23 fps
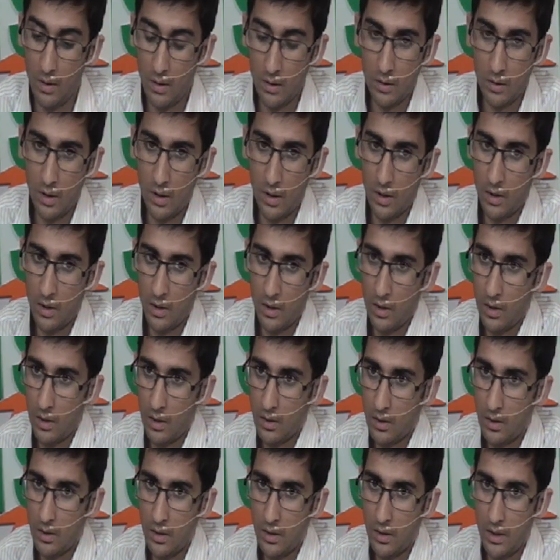Uh,
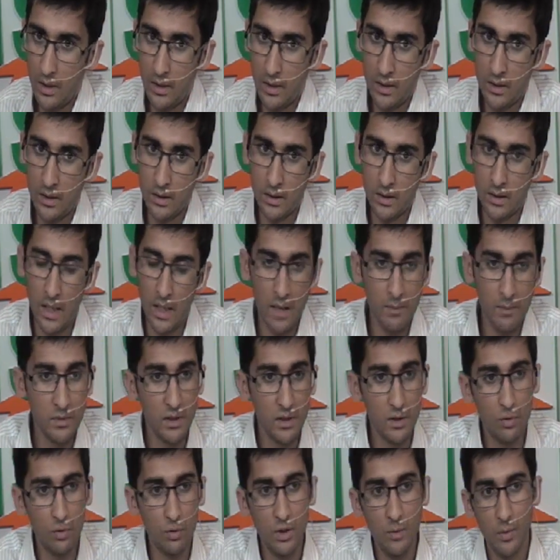it uh, DAMS
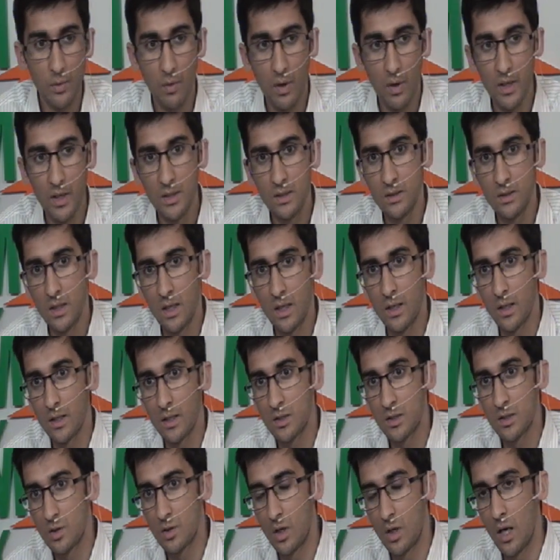actually provides an
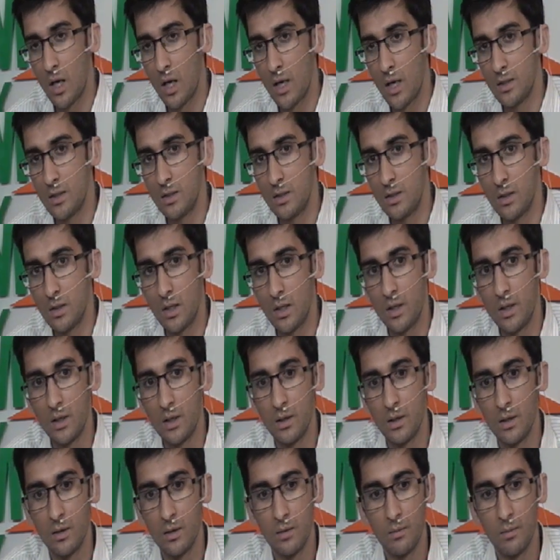extra edge, uh, and
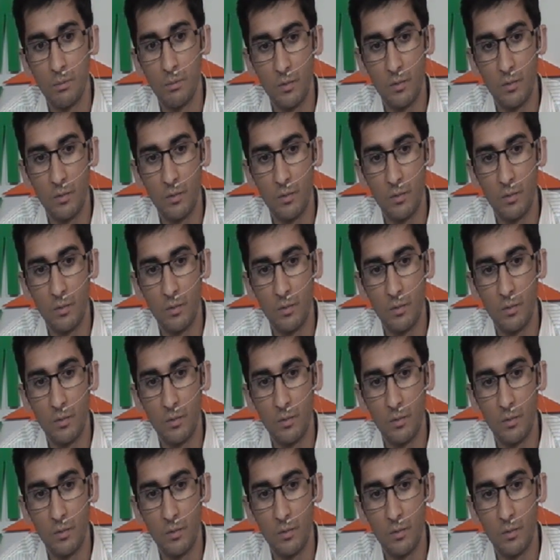uh,